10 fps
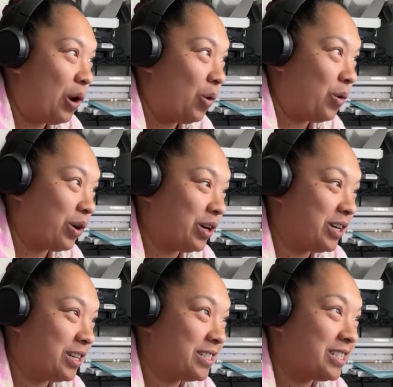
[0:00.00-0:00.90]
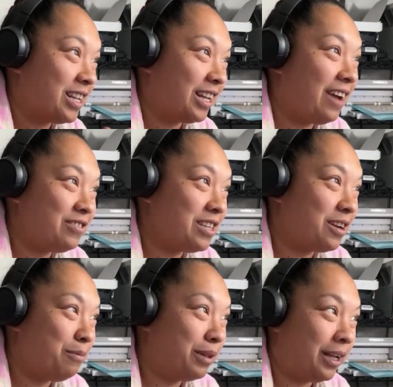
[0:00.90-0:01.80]
orders left to
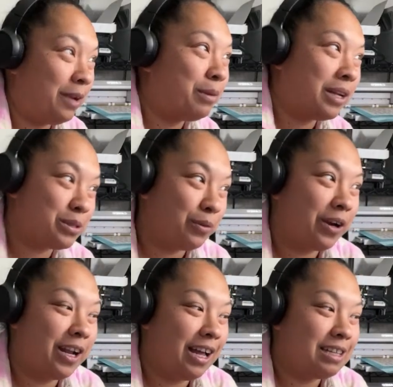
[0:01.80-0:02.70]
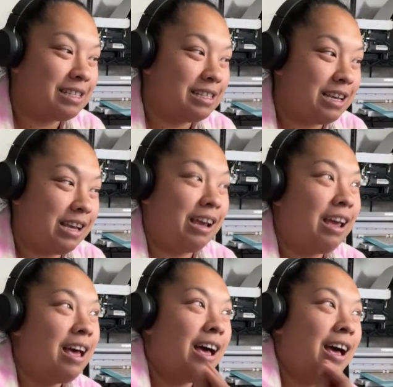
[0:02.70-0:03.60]
complete plus one on Etsy.
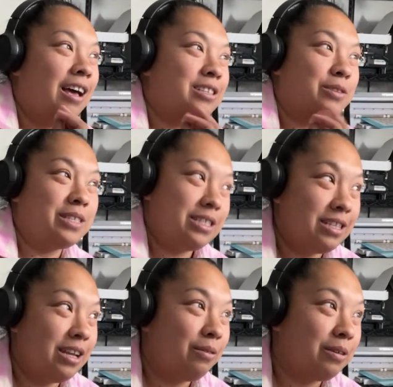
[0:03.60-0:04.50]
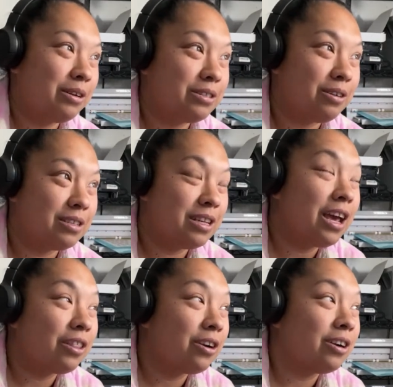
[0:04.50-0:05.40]
So 16 orders
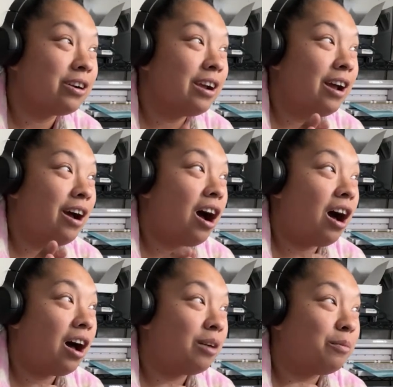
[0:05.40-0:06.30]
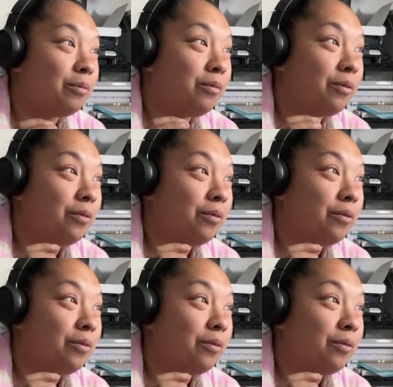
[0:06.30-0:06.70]
altogether. Um,